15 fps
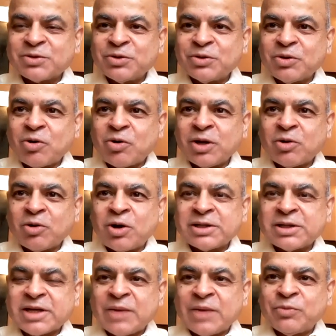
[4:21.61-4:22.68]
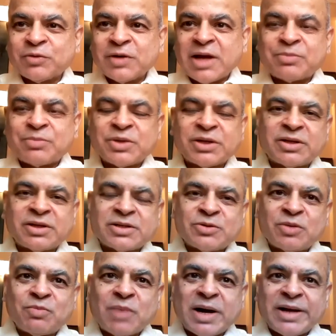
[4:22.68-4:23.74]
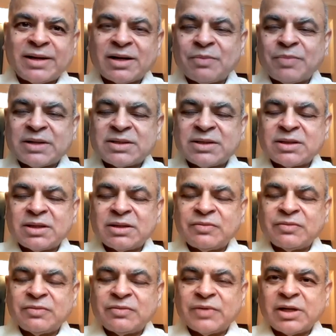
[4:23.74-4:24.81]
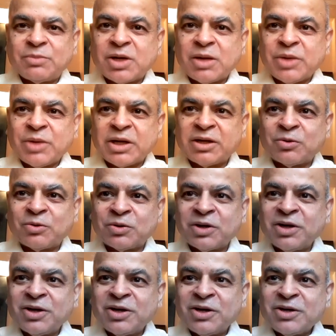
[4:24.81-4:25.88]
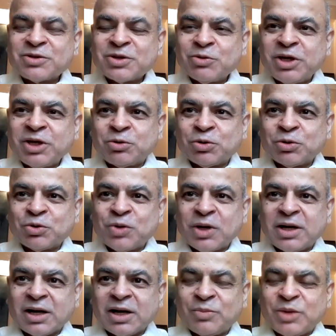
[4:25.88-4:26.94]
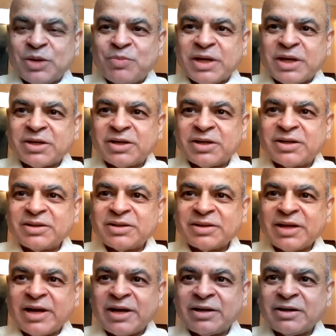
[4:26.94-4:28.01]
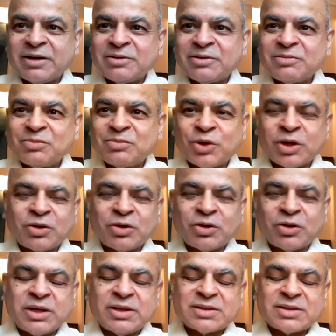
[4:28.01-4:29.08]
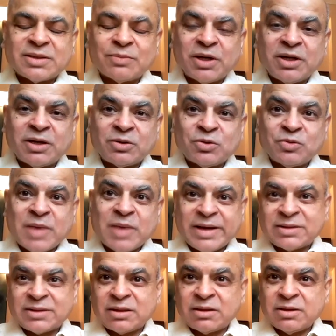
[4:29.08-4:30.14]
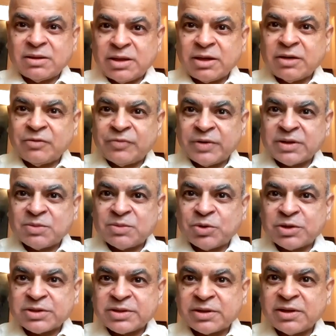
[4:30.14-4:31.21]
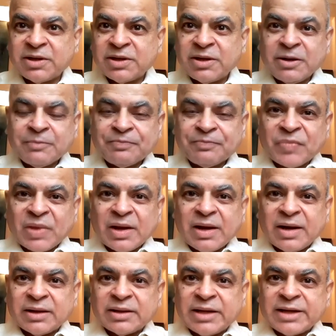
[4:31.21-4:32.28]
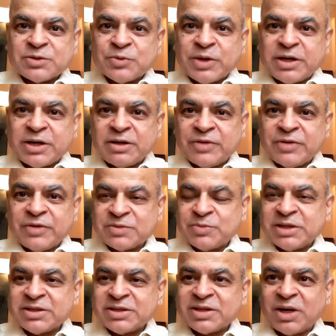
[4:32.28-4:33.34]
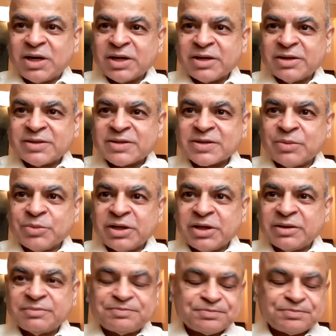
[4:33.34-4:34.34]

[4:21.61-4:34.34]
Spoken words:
So all the time, what will happen is your buying capacity will keep coming down. So you need to do a little bit better than putting your money simply into banks and earning a fixed deposit. And that's where investments in markets come in.